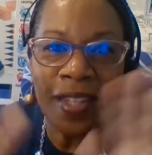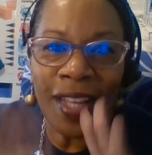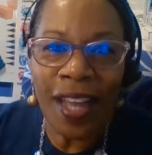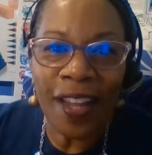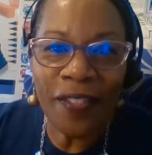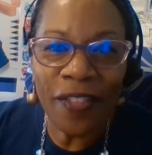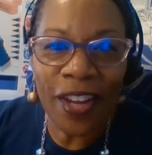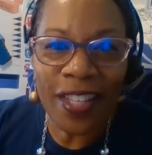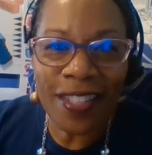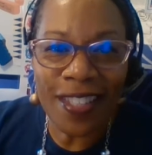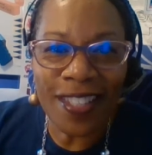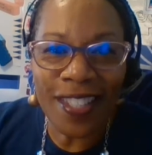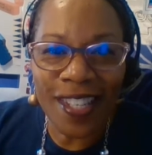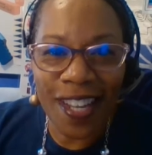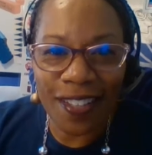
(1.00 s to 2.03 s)
Hi friends,
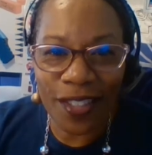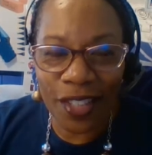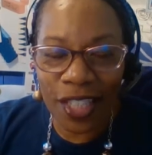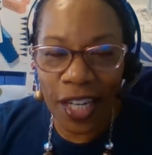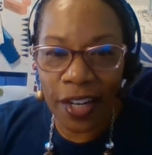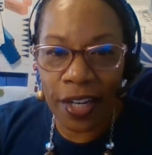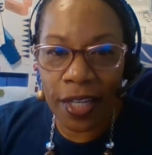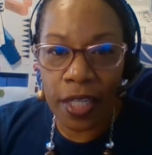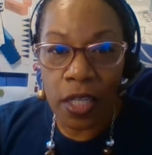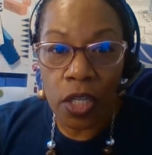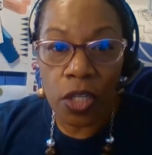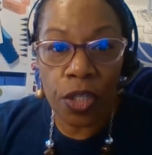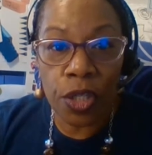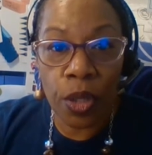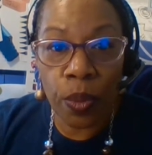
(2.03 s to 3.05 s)
it's Dr. Cherry.
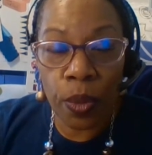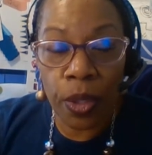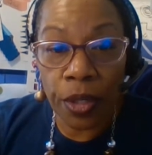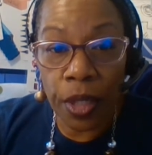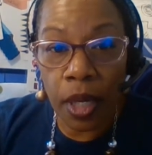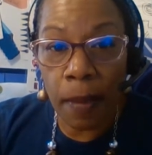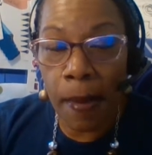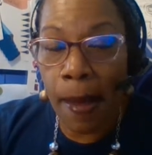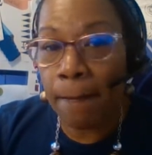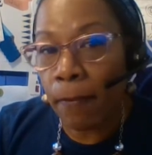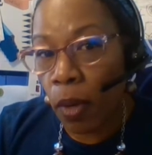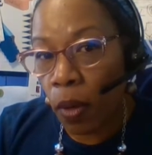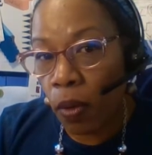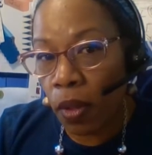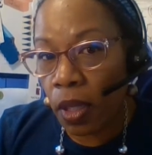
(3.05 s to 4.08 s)
So we're learning about
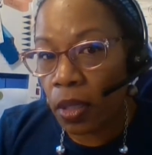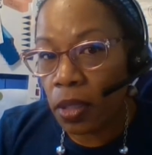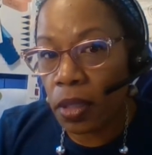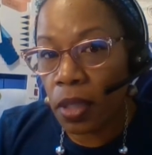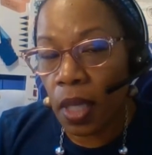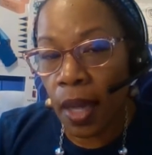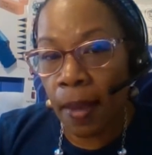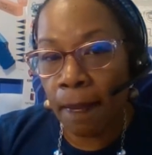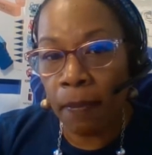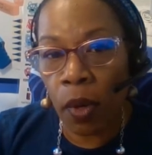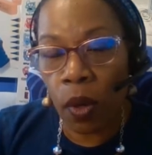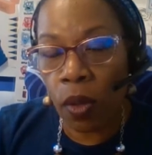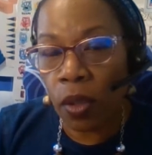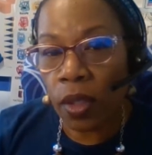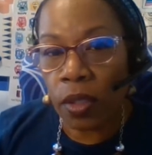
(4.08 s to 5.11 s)
molas, and
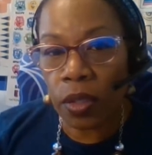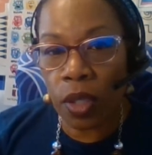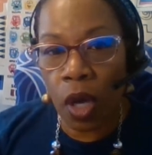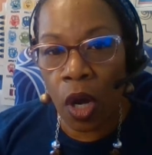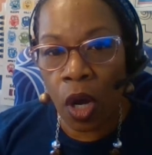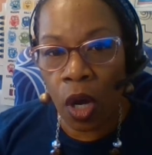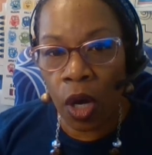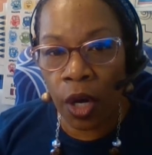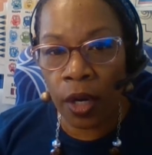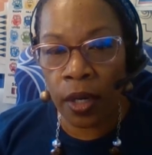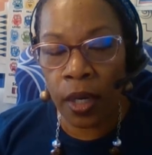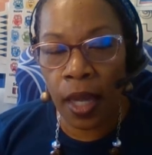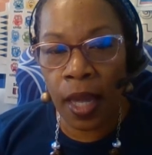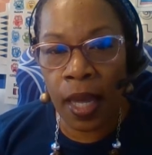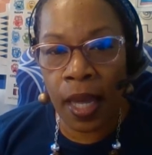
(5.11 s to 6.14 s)
molas are
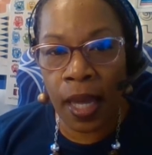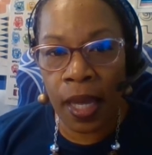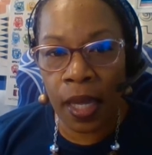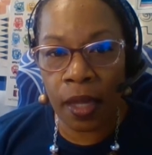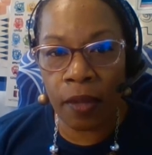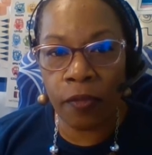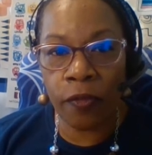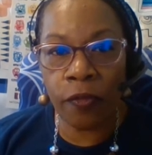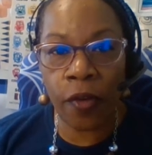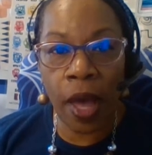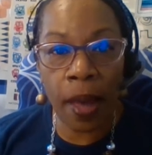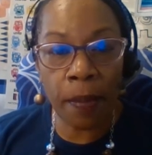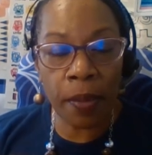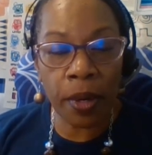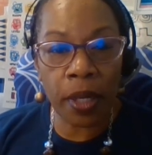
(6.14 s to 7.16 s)
a
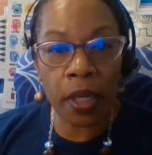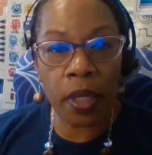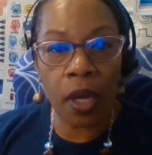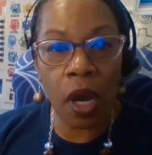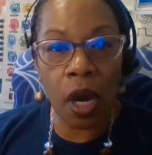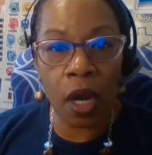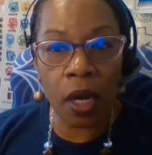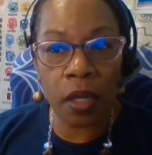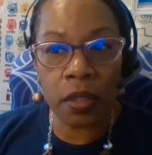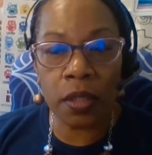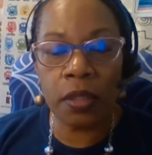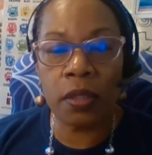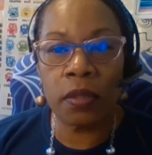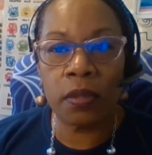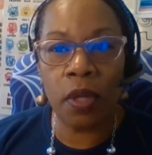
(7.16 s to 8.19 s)
fabric
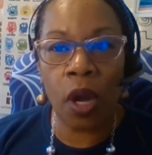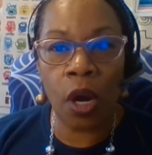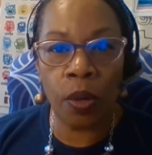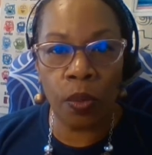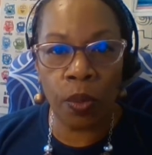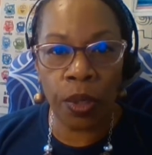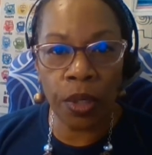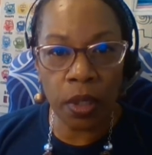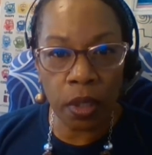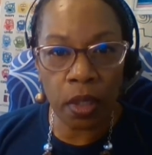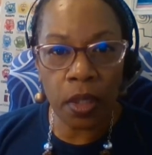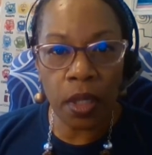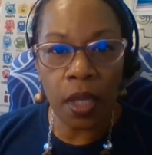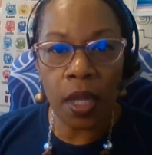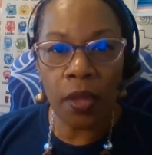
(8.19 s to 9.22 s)
artwork
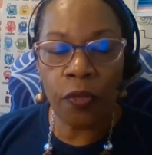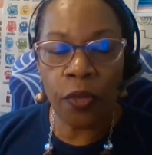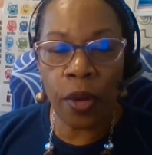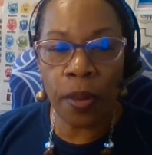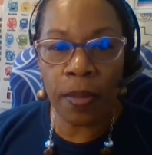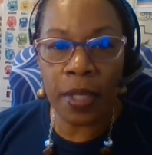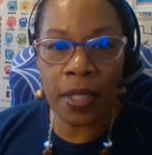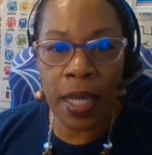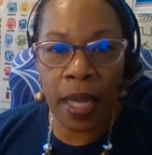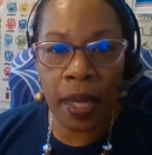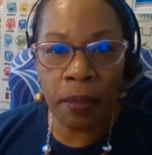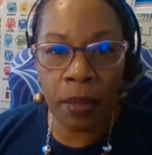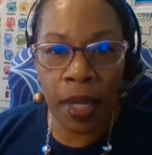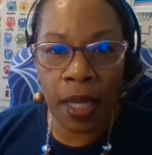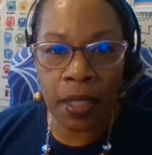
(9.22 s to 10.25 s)
from the San
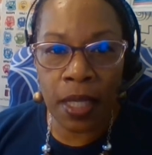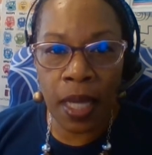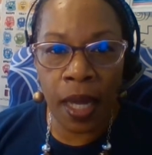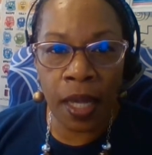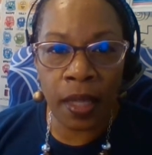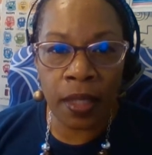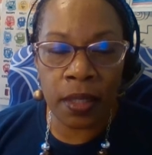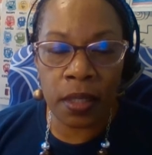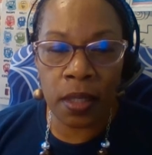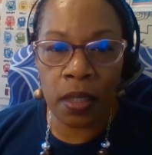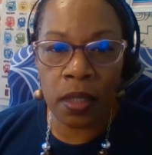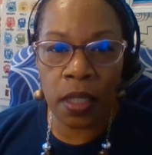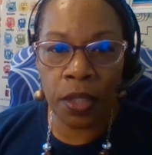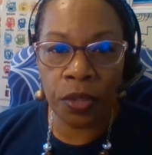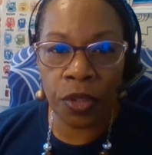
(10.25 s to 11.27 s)
Blas Islands in
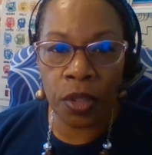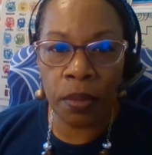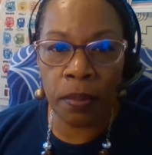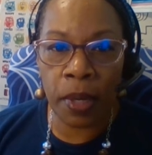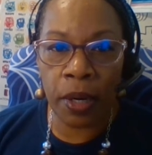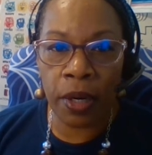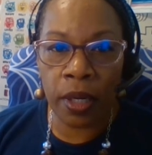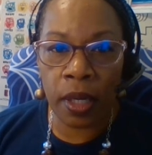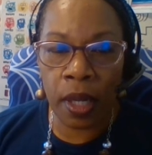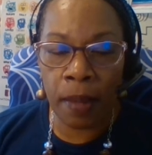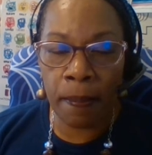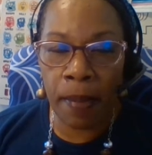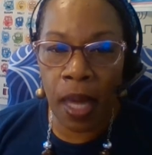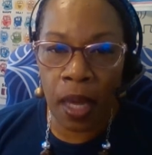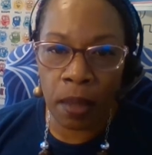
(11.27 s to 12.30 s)
Central America and
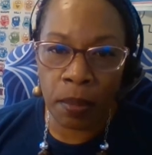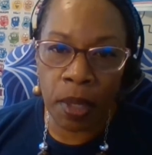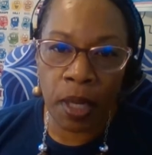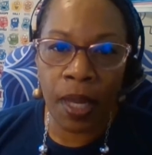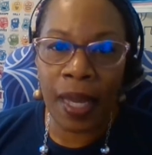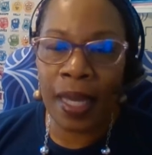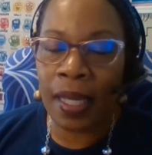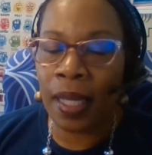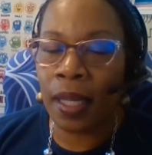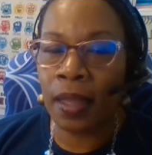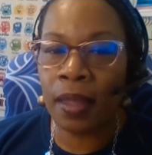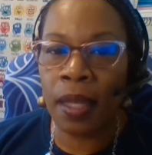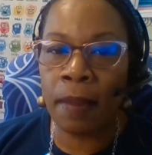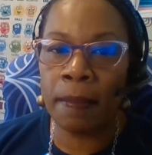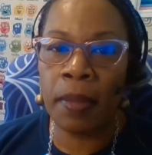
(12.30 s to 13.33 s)
Panama and
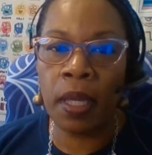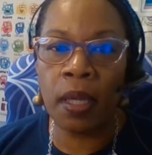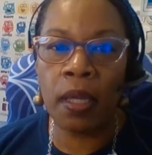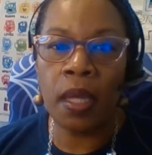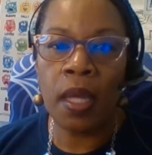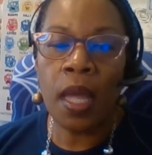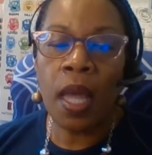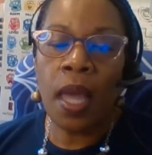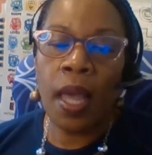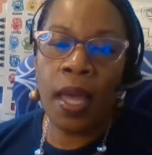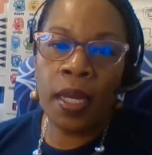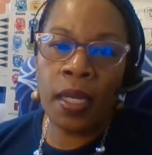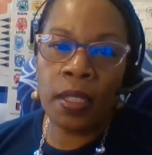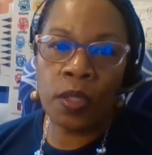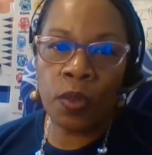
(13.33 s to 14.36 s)
Colombia, and
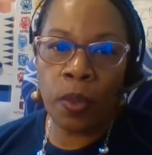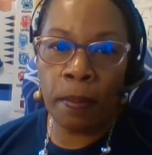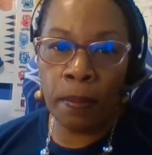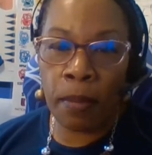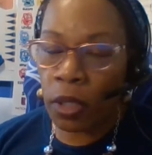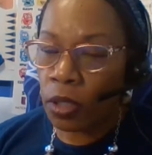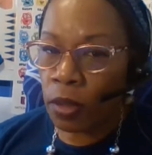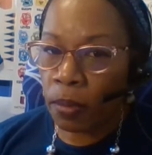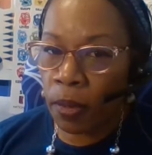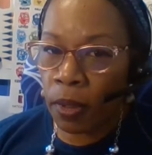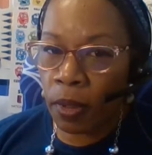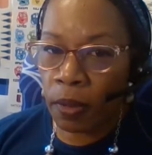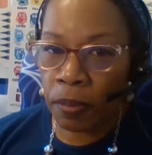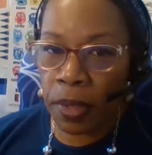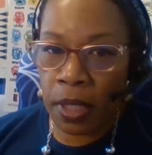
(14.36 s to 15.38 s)
it's where multiple
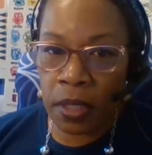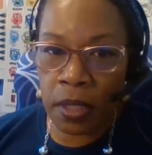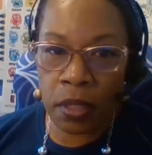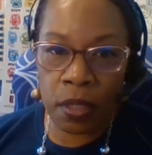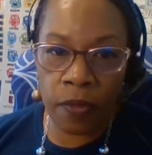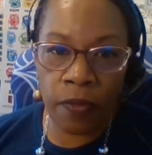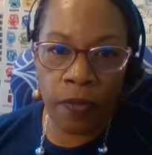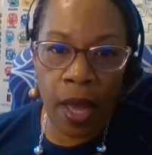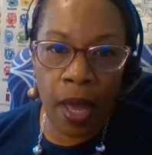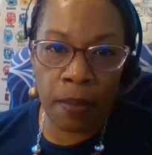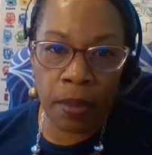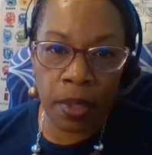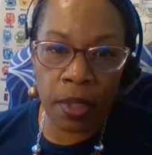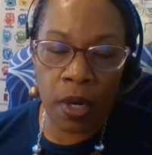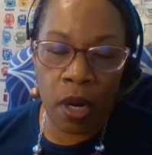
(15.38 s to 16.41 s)
pieces of
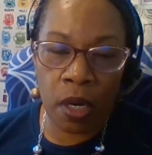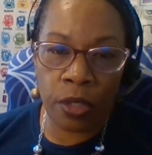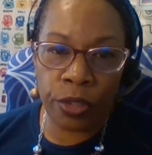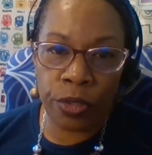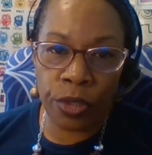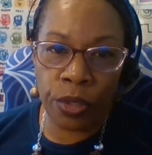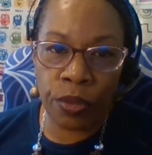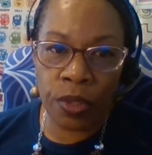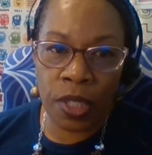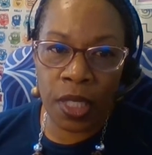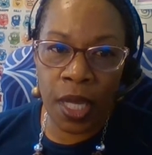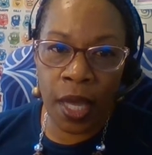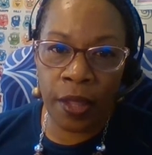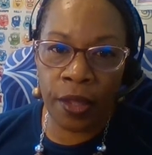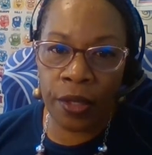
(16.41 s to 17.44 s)
fabric are sewn
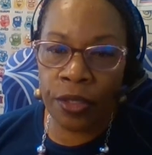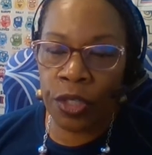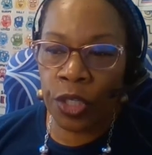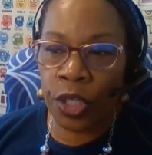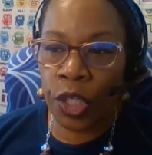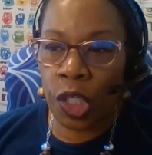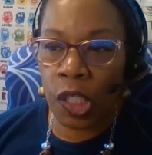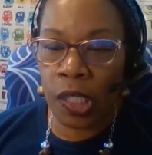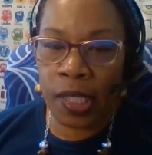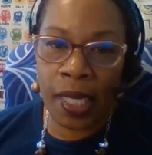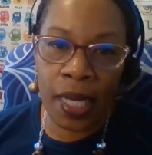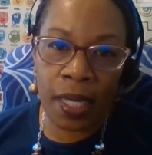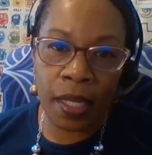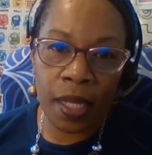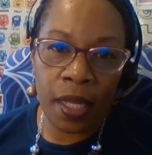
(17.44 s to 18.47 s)
together to
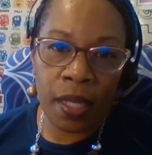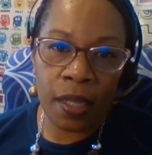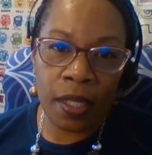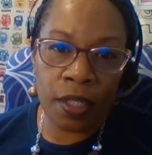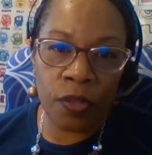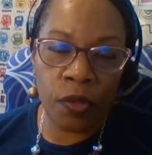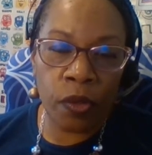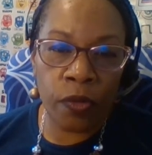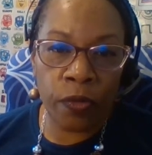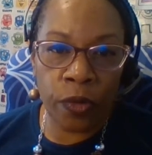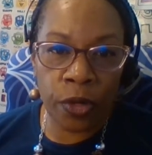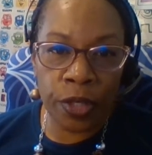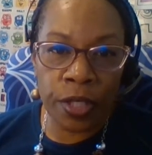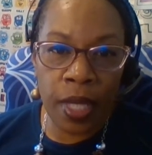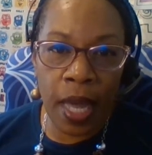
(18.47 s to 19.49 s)
create this
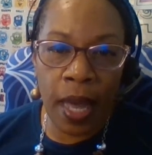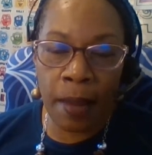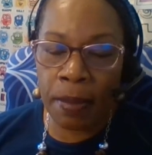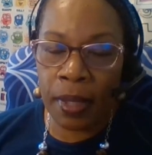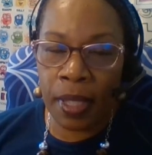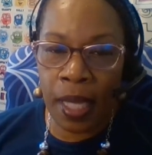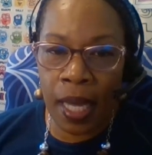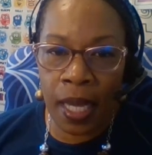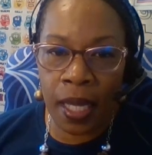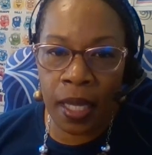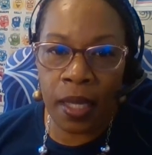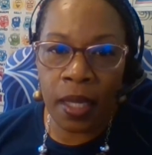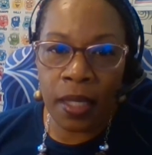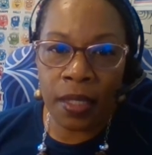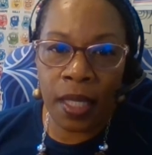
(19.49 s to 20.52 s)
reverse applique
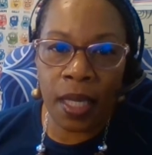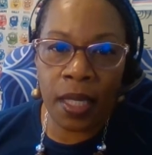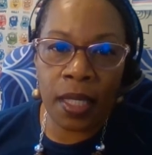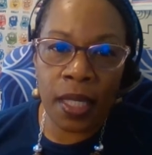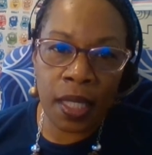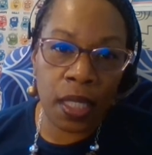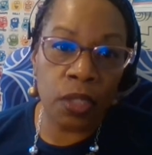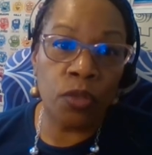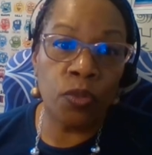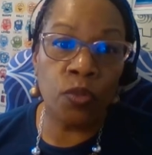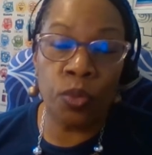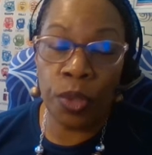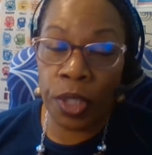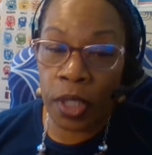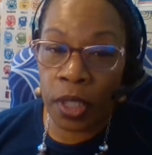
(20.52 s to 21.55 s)
technique. It's
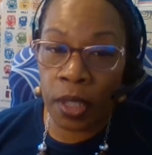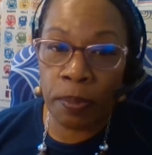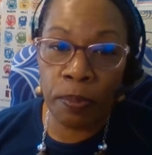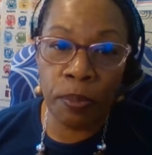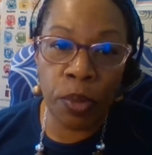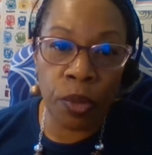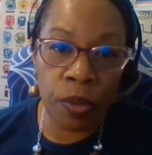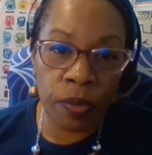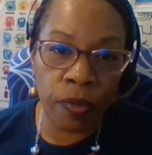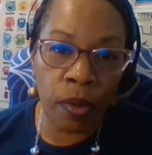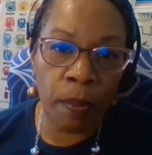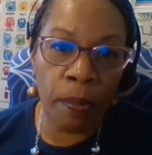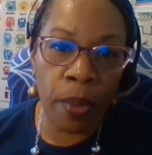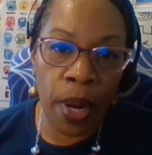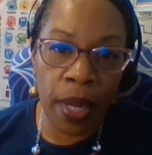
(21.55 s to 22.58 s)
really beautiful,
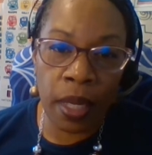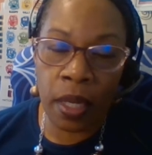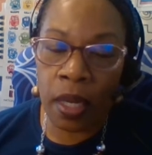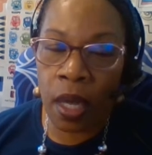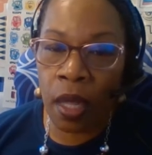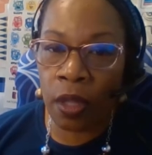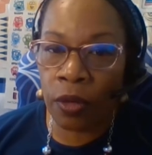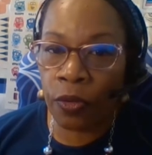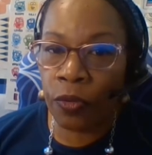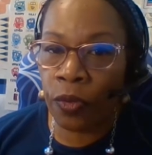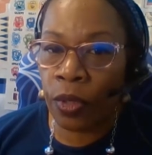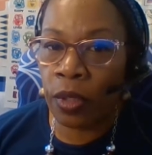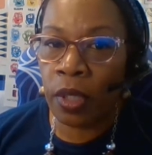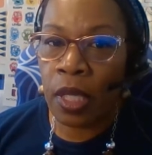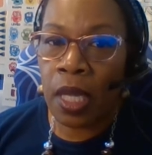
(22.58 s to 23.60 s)
bright, and
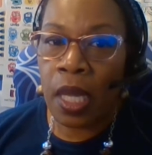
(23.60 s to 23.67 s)
colorful.